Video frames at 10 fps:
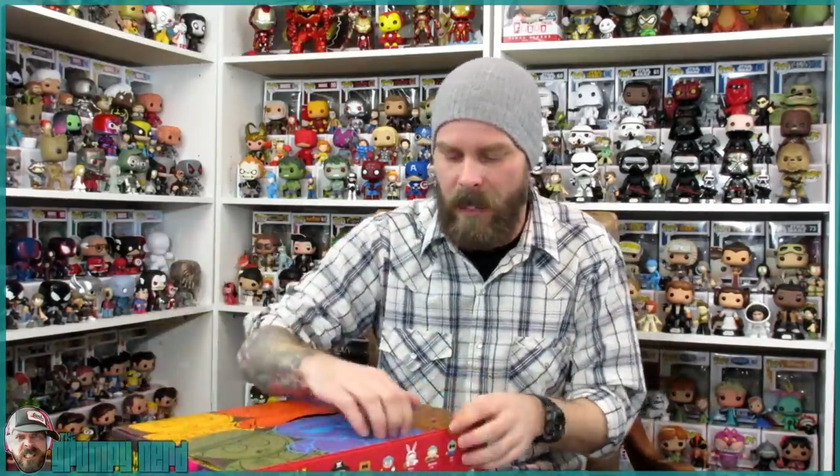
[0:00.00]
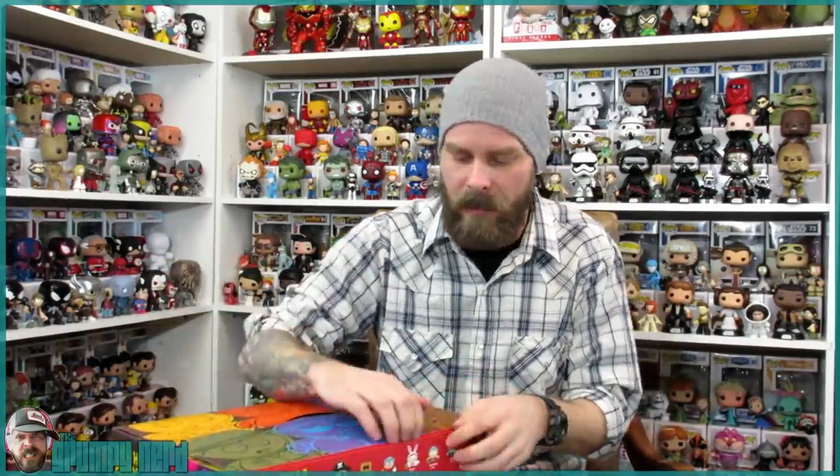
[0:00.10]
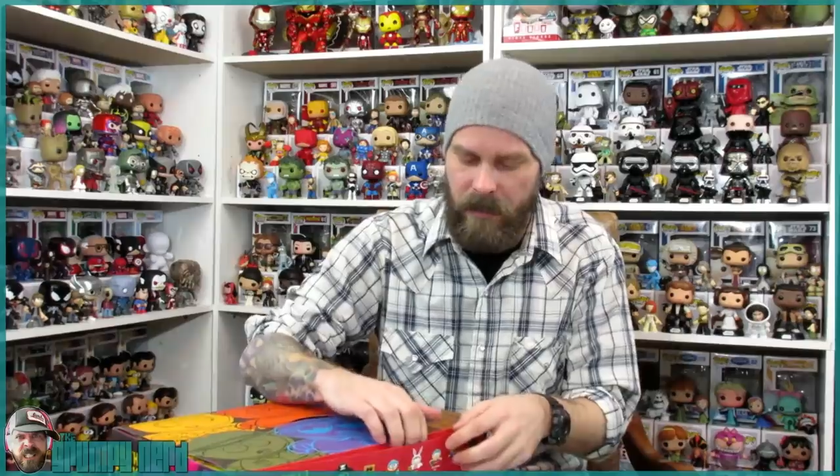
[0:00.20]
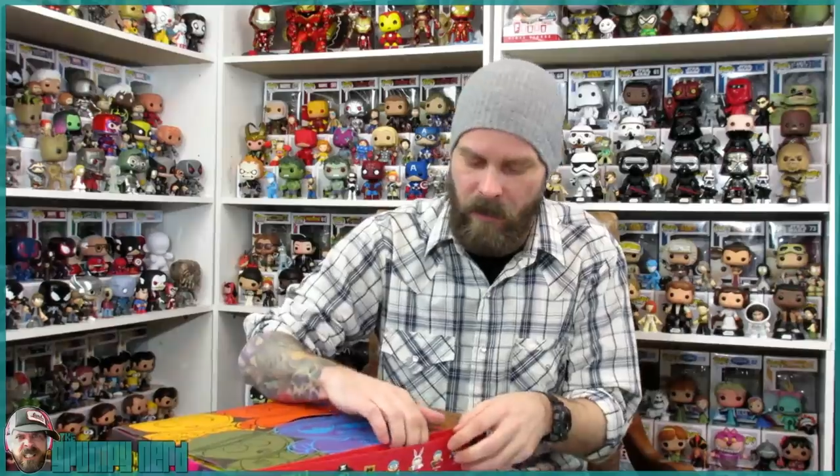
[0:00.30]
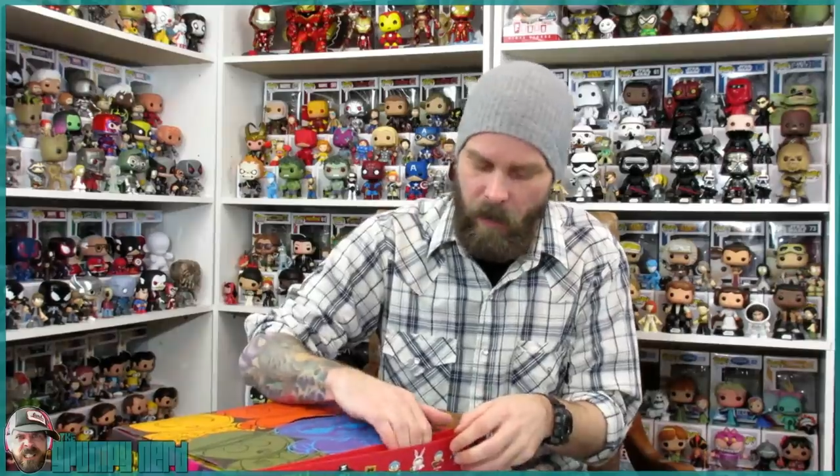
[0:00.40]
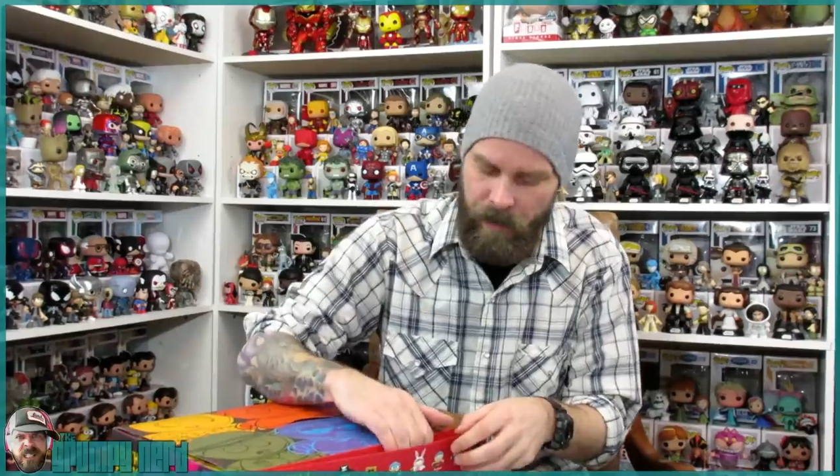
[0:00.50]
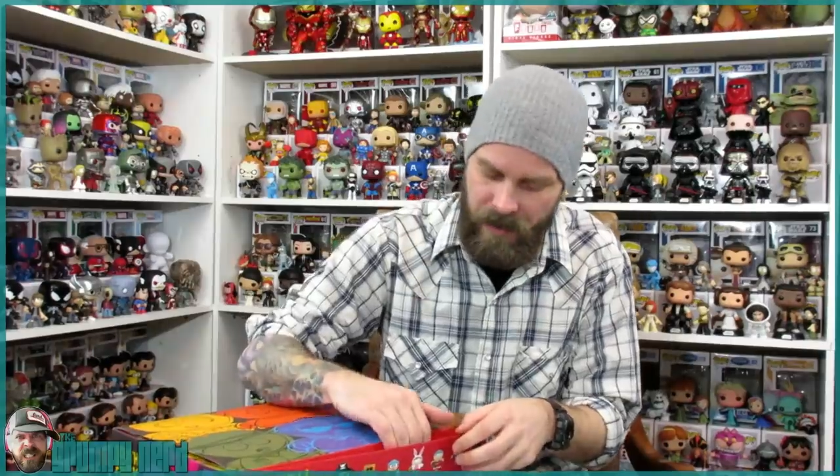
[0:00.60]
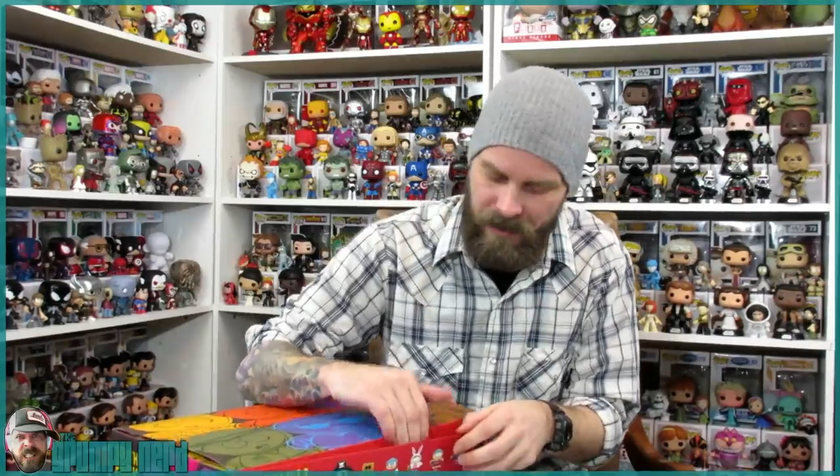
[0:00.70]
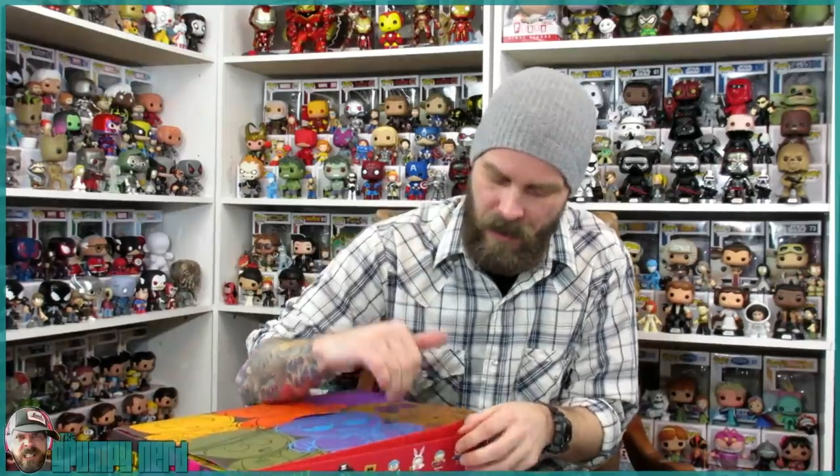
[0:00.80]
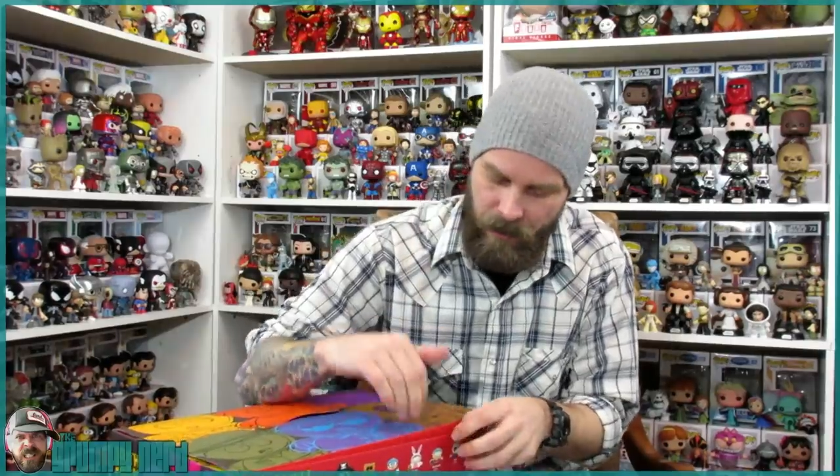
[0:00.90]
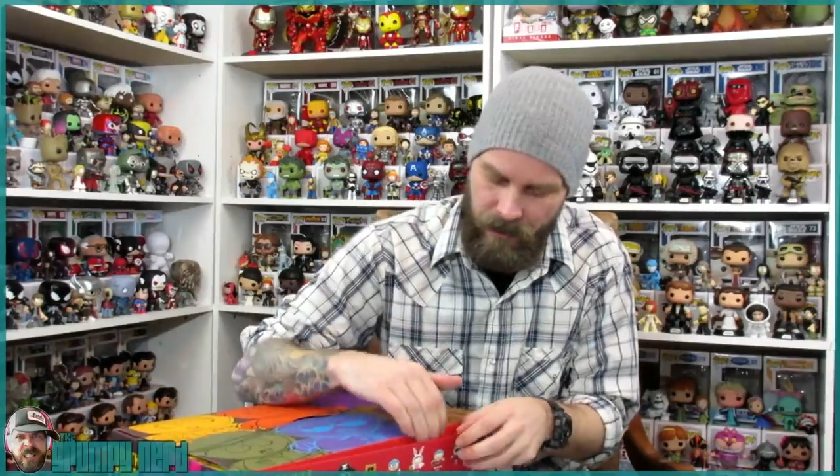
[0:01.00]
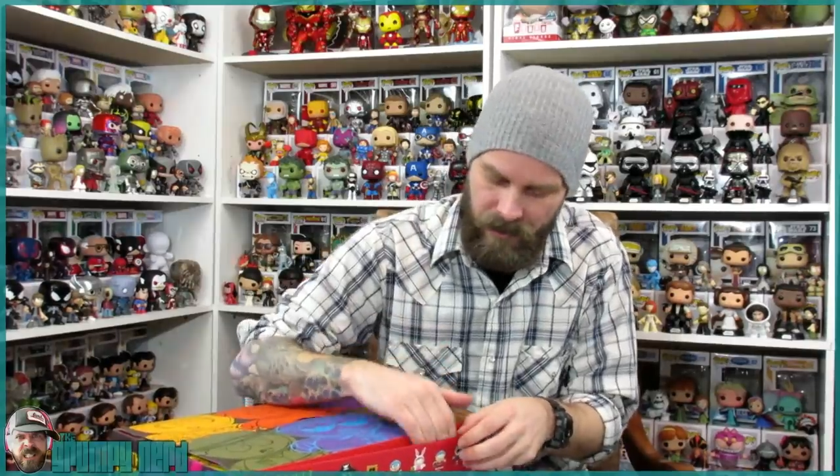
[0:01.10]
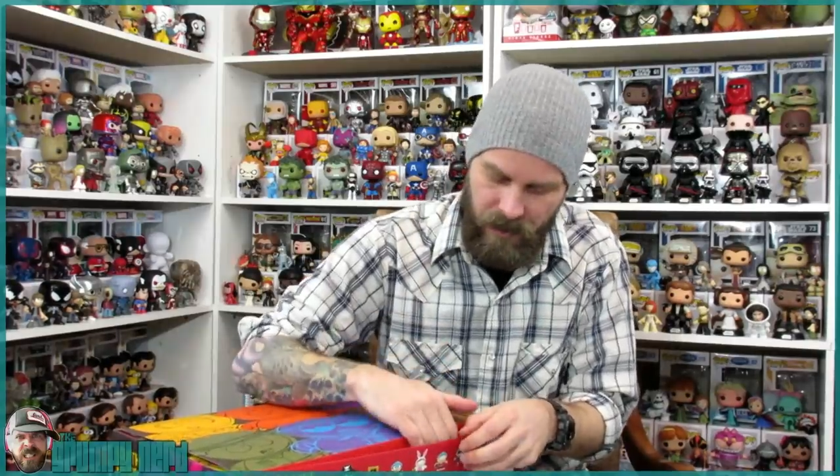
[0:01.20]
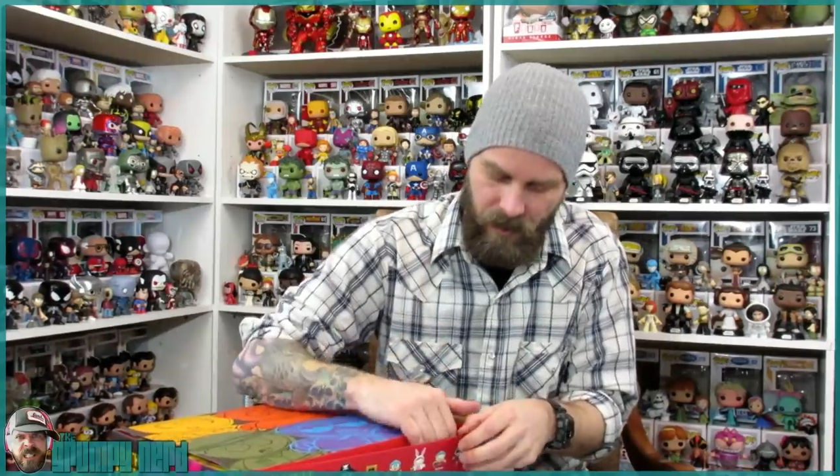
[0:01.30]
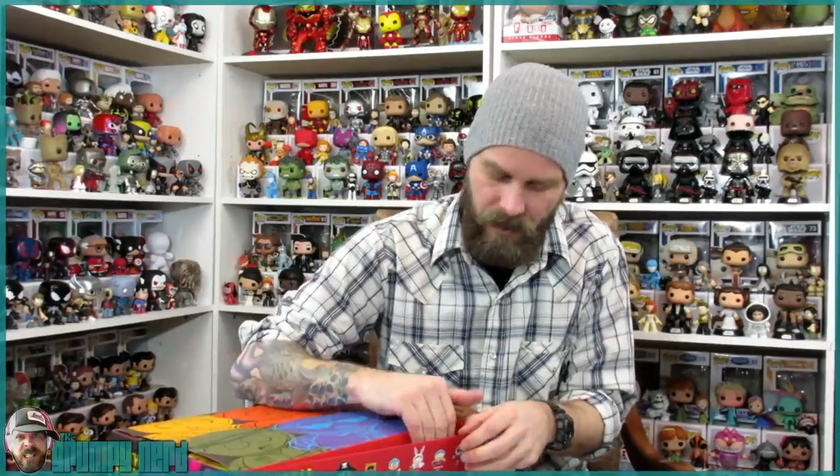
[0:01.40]
Now let's open this up
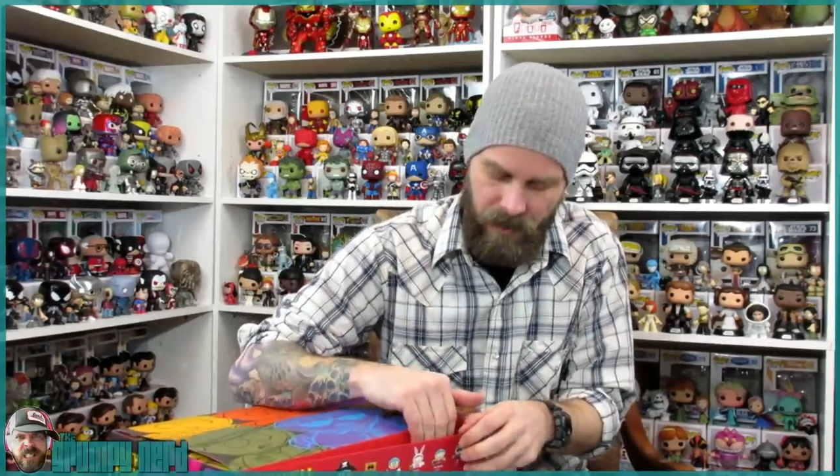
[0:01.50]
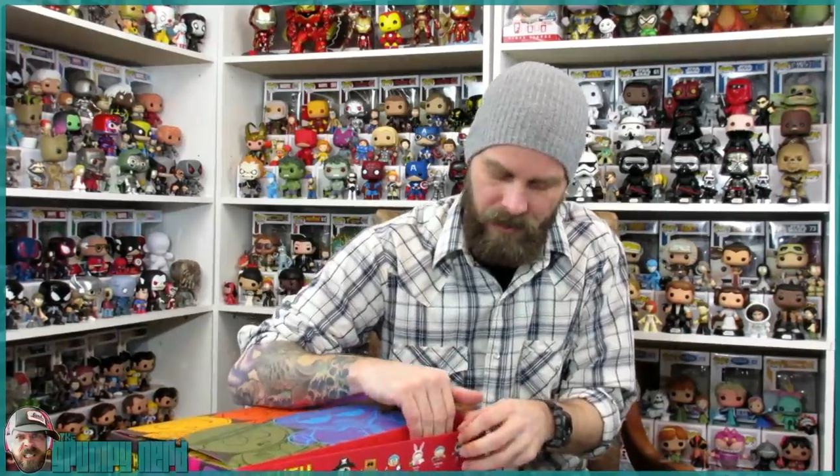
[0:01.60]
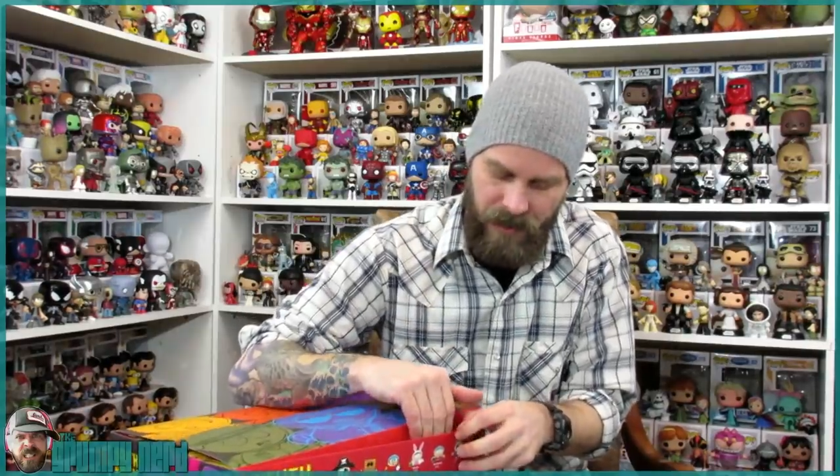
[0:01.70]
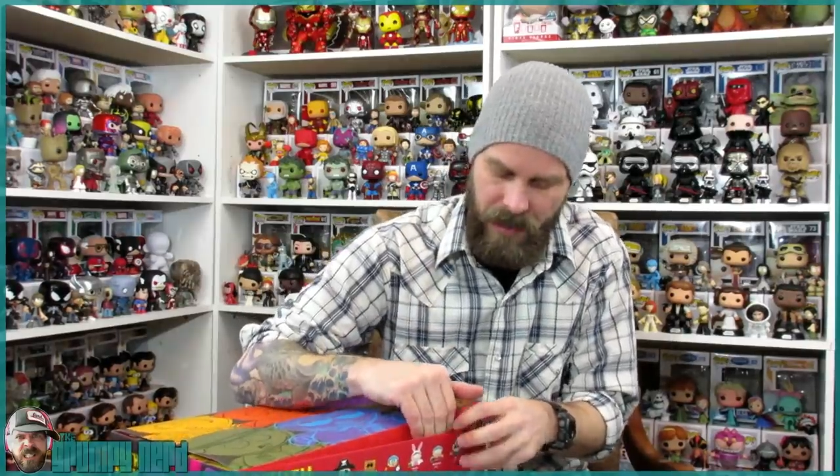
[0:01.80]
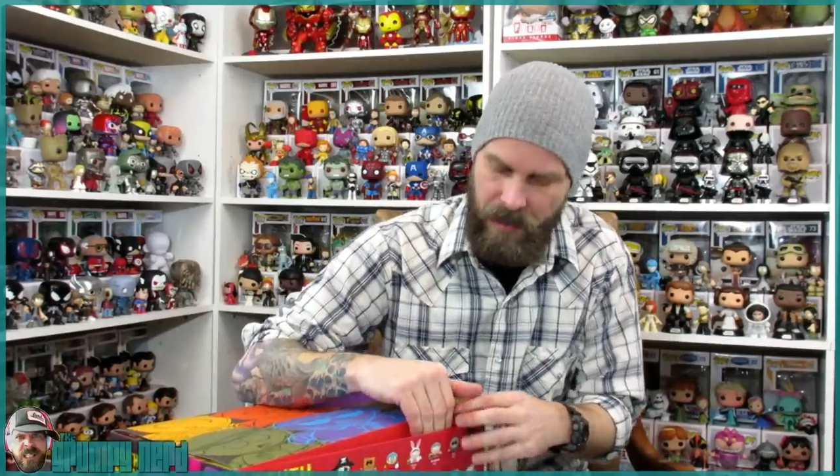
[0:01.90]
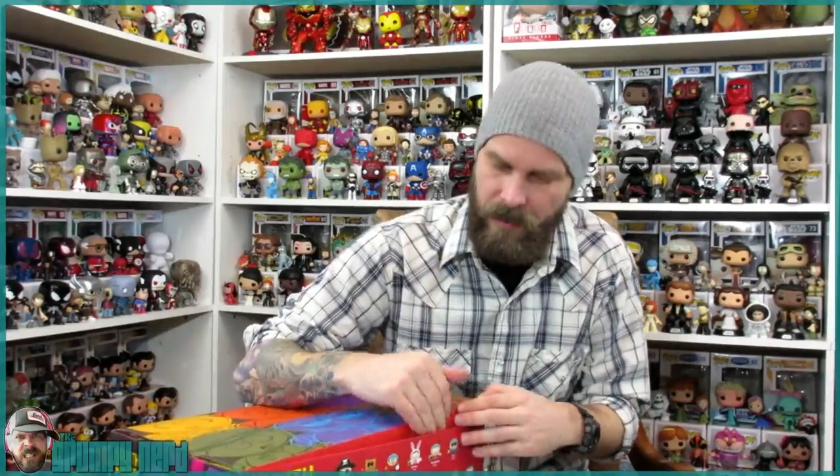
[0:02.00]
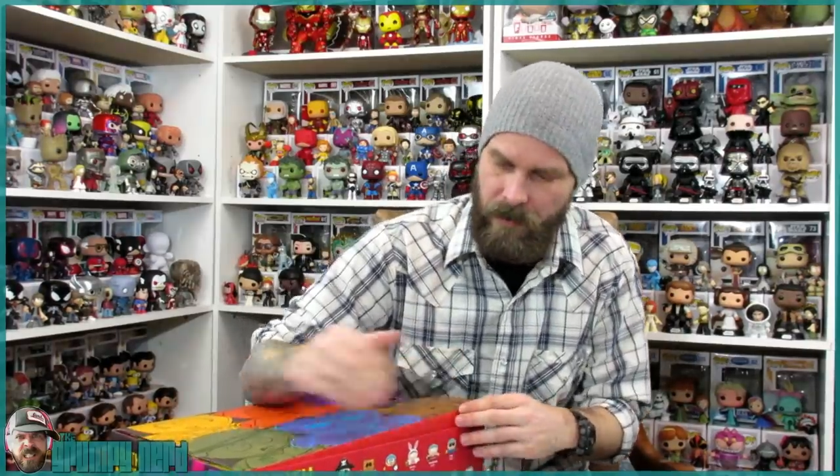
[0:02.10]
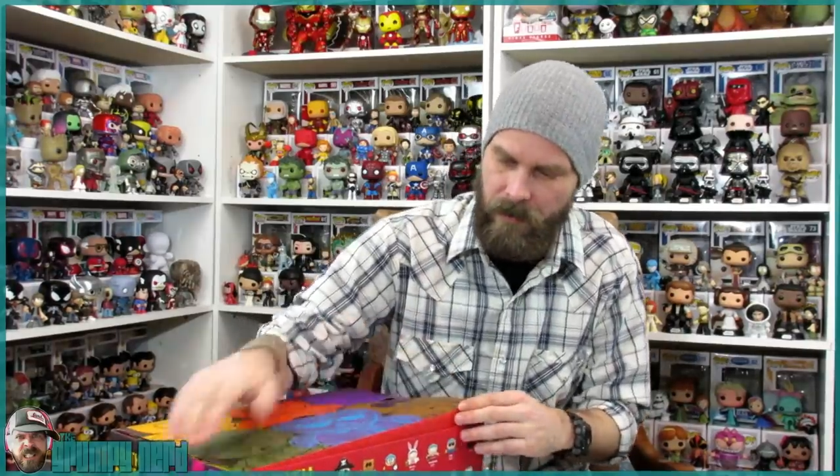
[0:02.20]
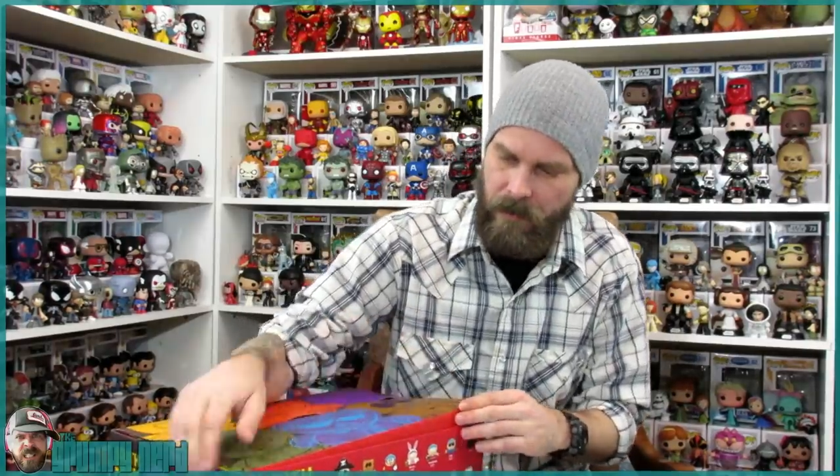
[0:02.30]
see what it looks like.